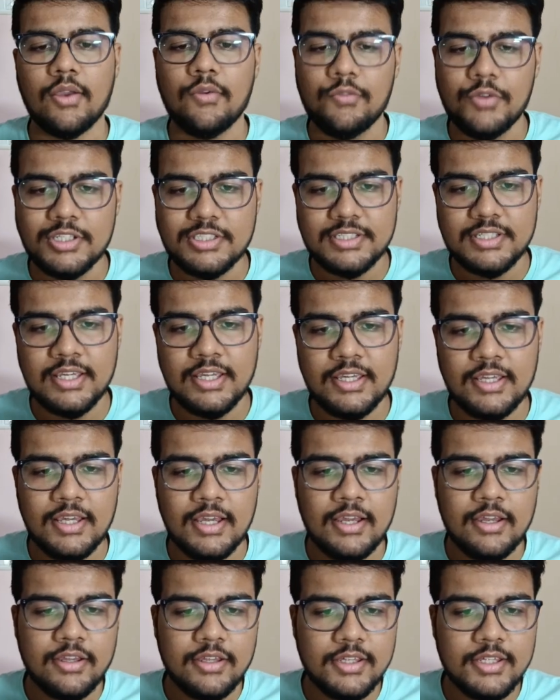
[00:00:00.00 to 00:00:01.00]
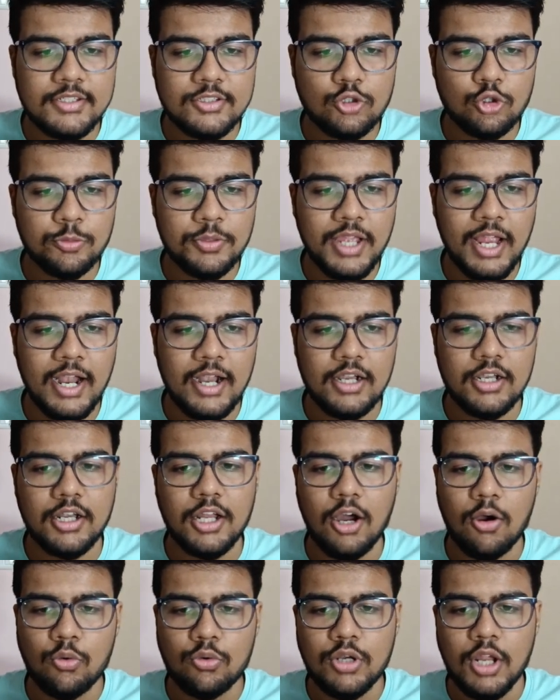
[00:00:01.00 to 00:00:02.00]
Which key is to be held
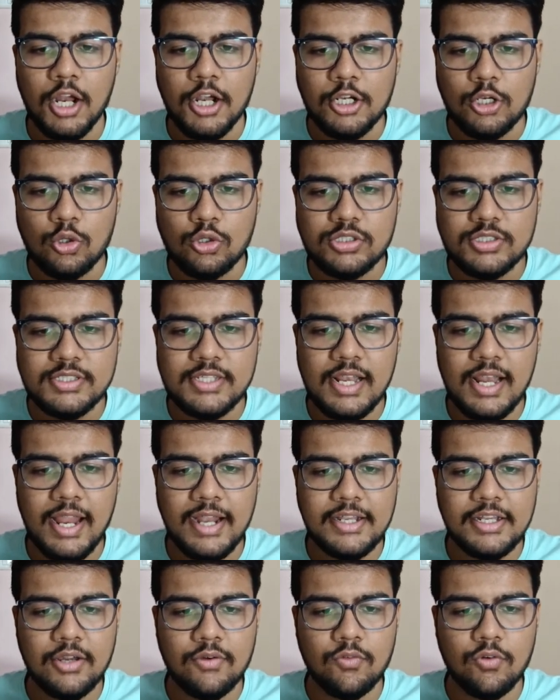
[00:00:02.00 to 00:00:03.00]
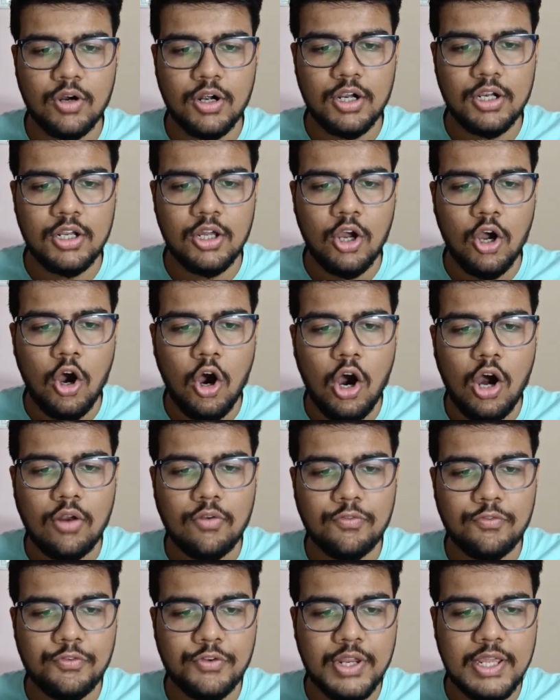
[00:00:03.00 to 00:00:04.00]
down to select a word
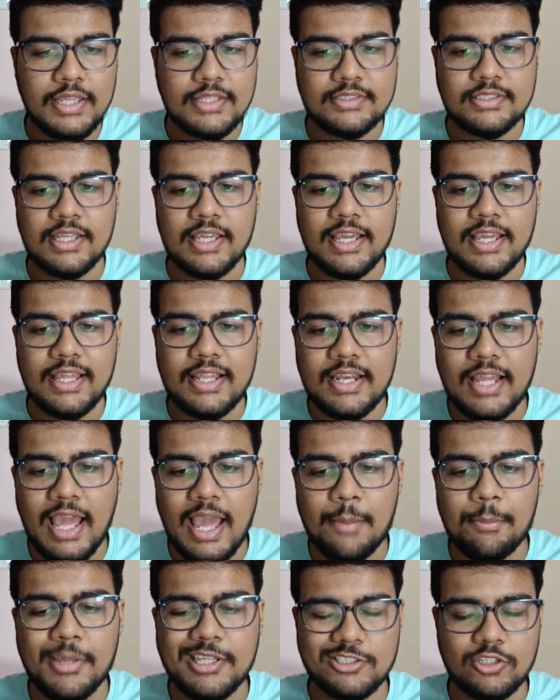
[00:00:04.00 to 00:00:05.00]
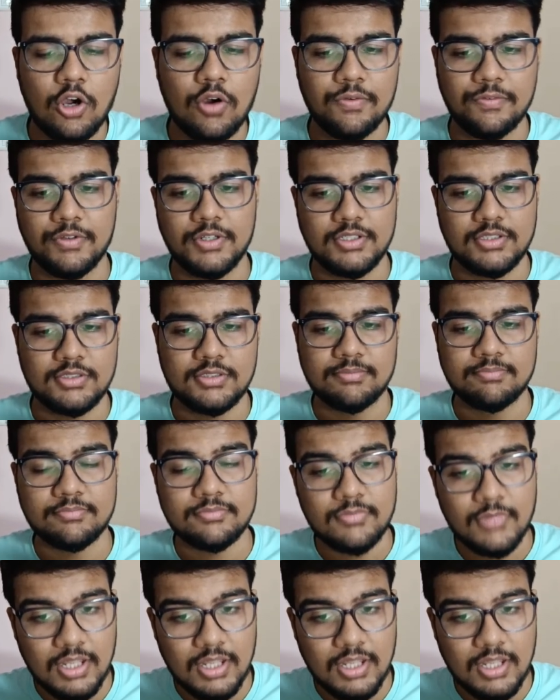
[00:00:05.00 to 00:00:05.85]
or phrase in MS Office?